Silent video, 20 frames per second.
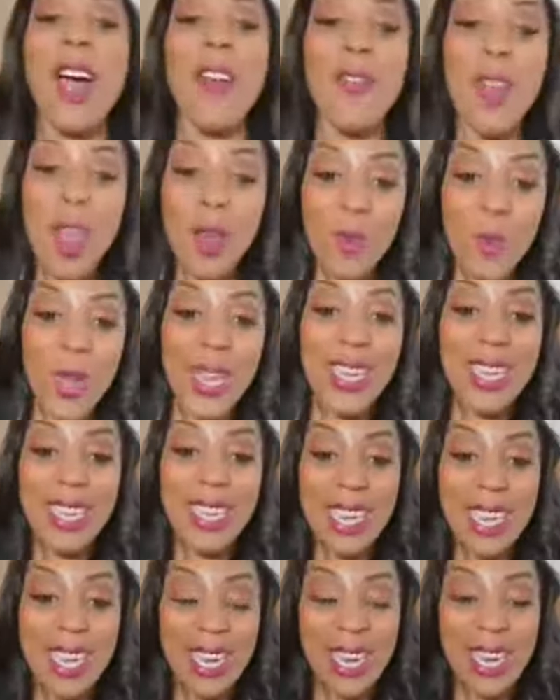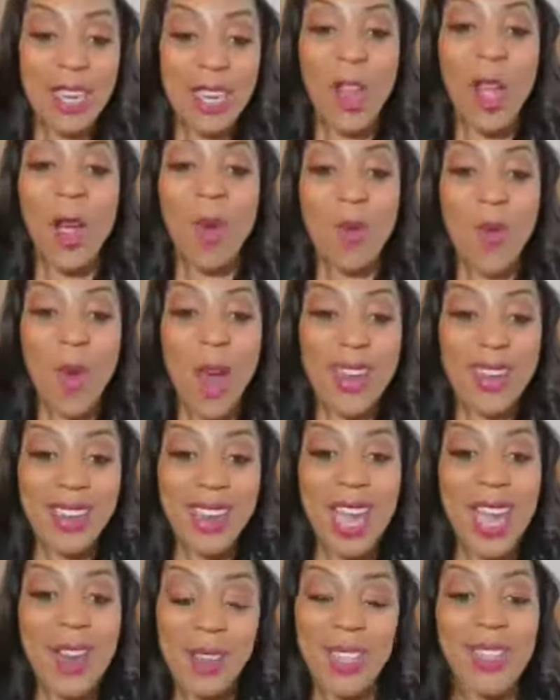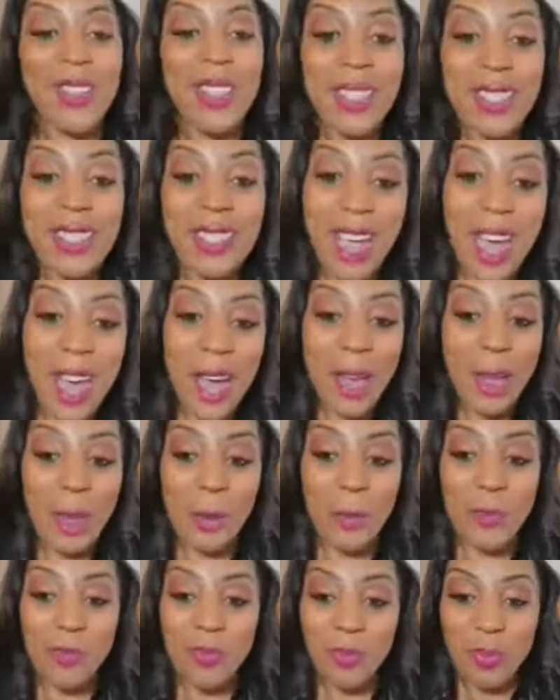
that we need right now in this time.